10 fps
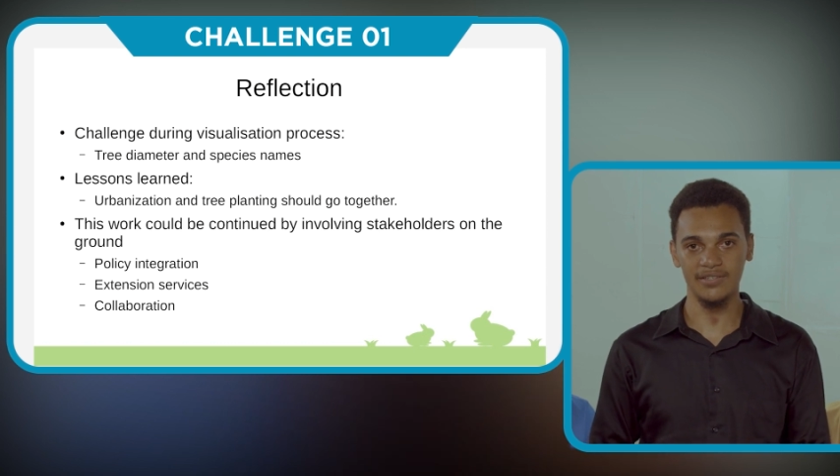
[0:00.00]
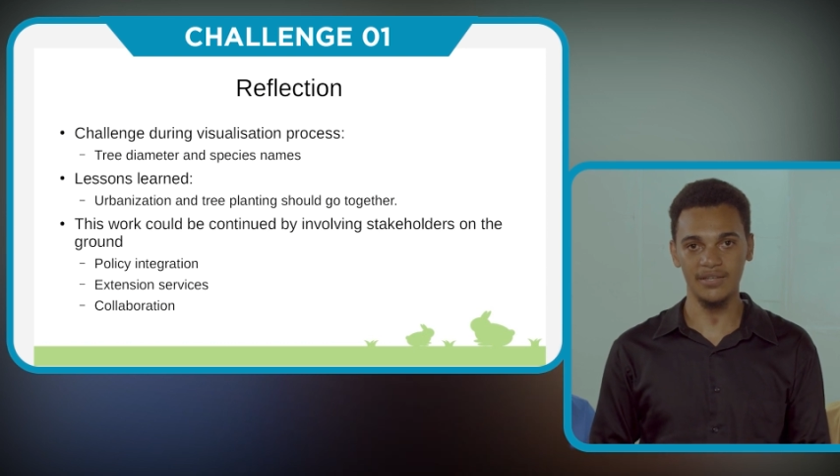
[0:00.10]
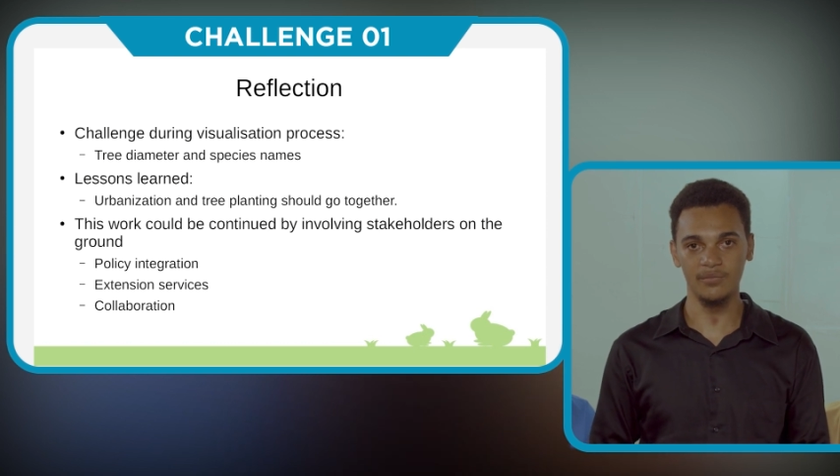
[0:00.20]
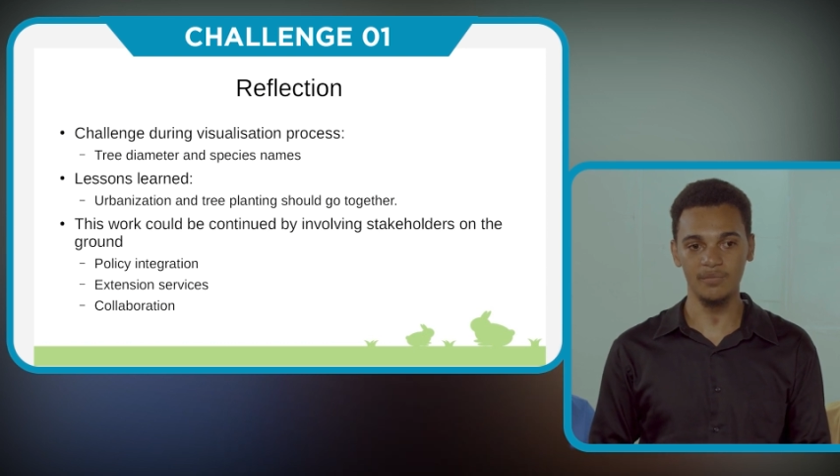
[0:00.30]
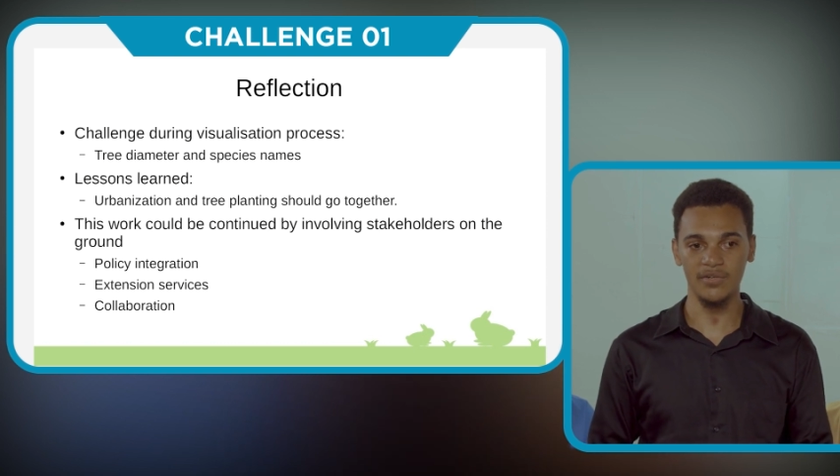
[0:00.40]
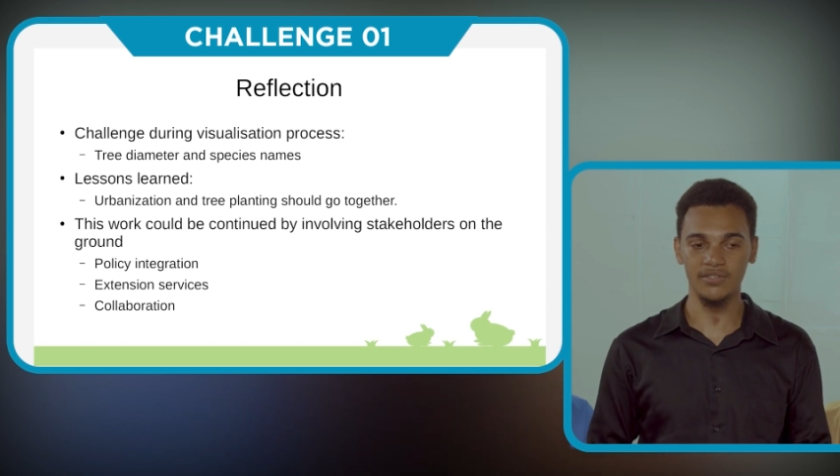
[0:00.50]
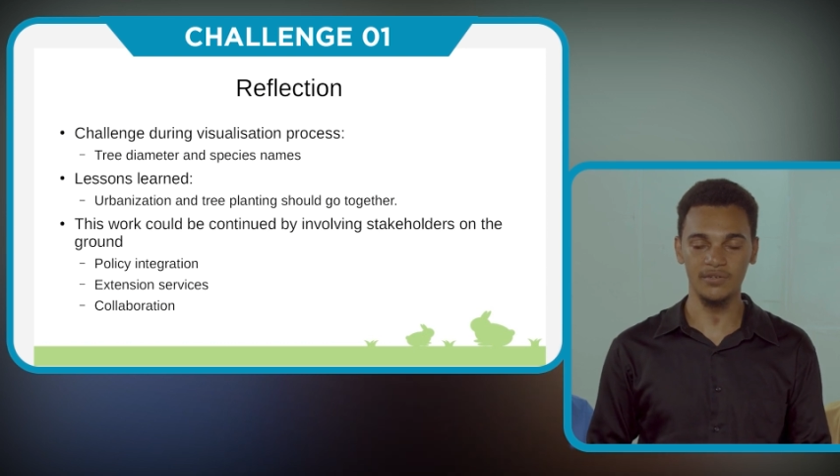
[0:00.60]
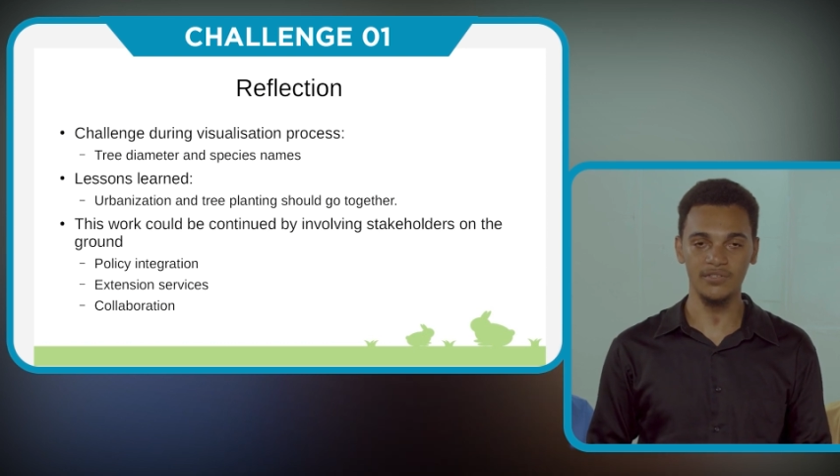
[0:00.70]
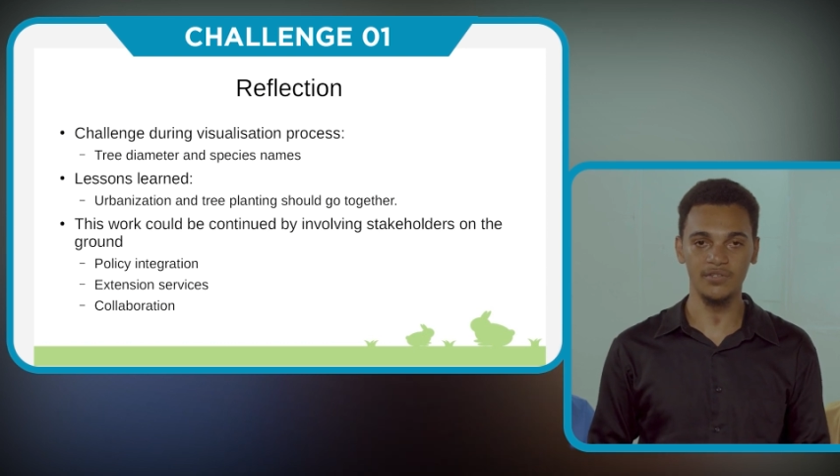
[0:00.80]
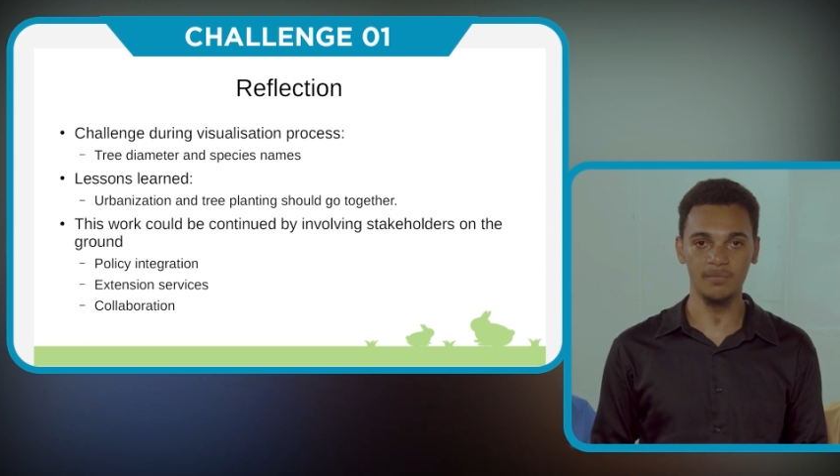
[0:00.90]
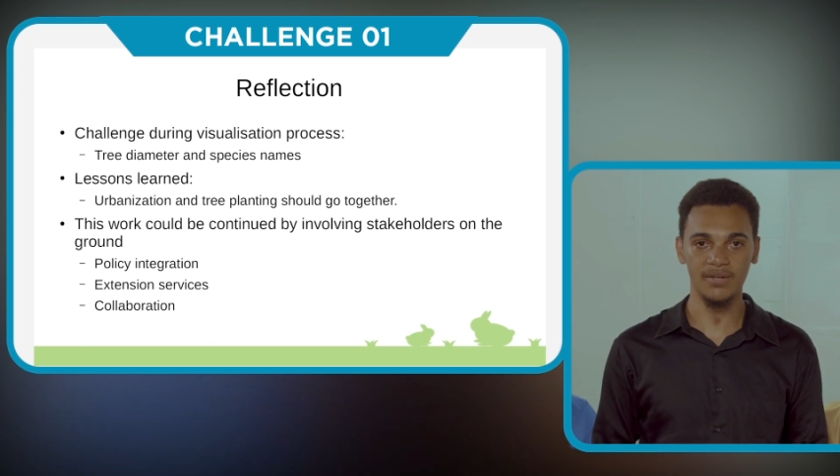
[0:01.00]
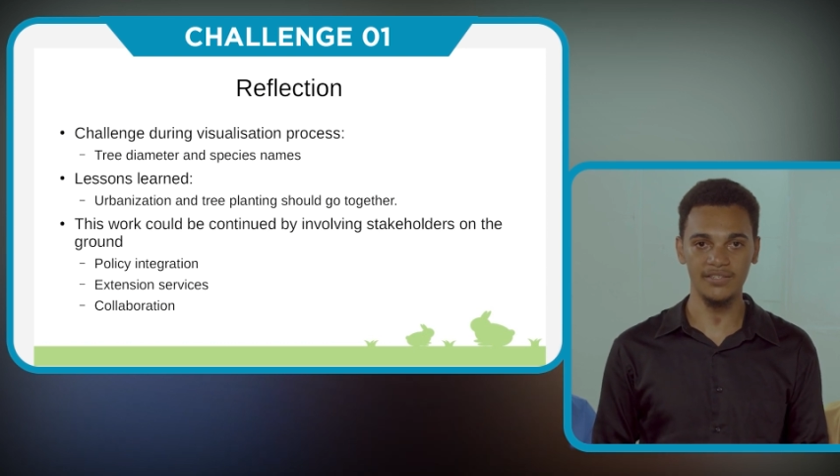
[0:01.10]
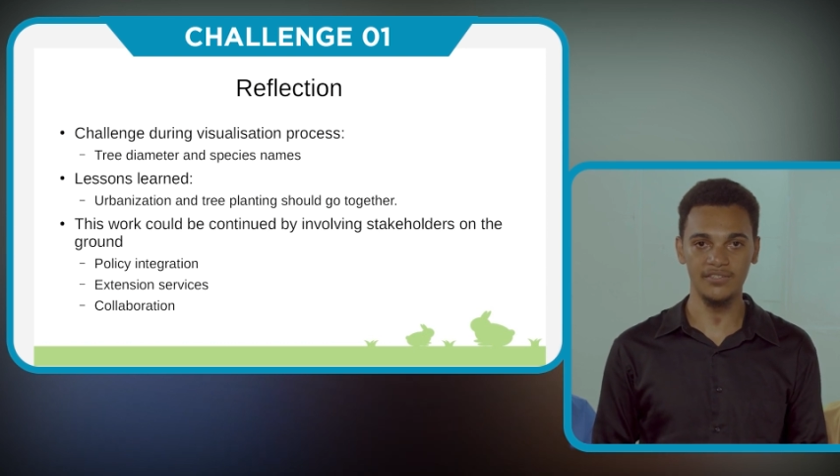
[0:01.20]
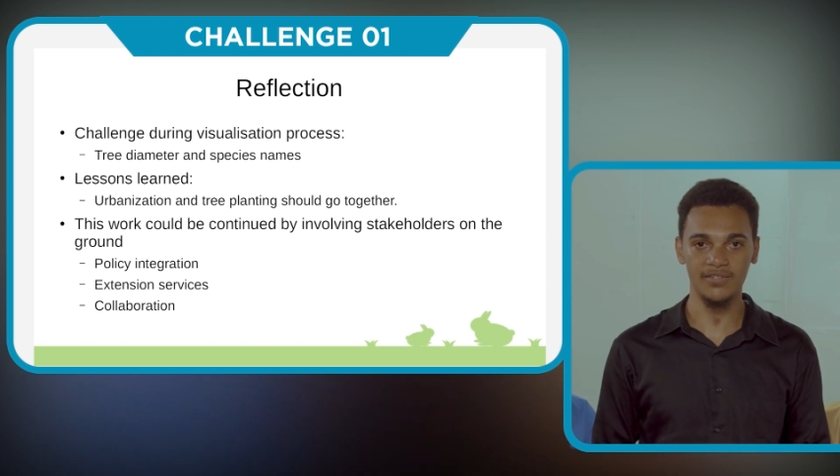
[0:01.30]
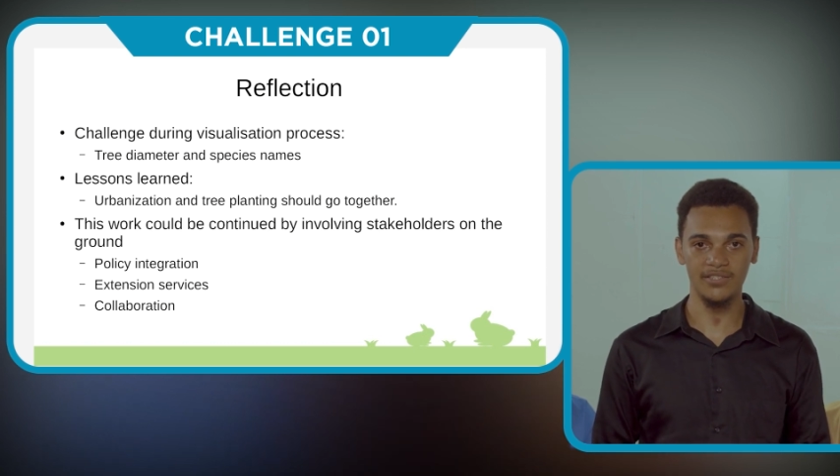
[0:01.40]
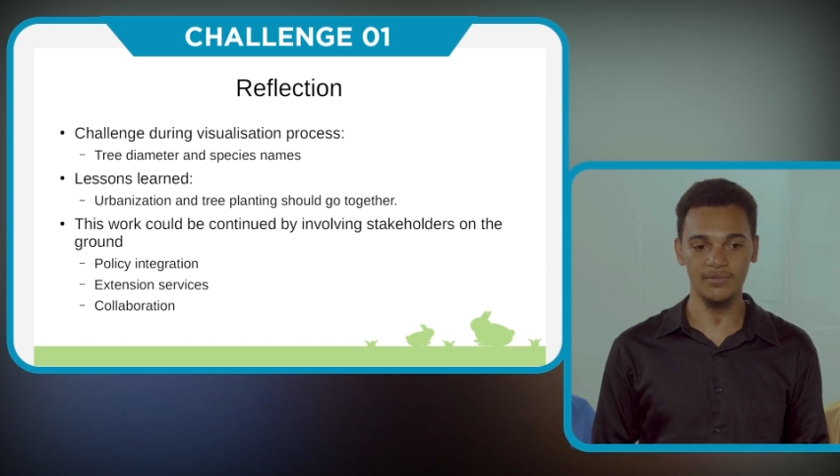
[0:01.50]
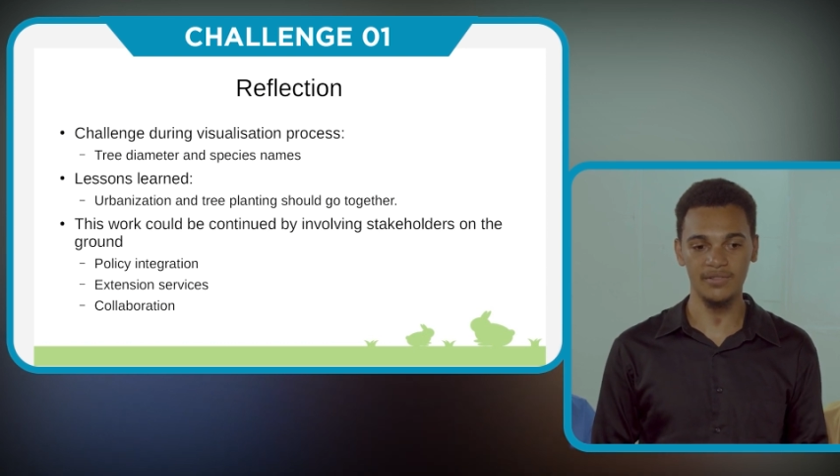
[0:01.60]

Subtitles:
then we must also plant trees so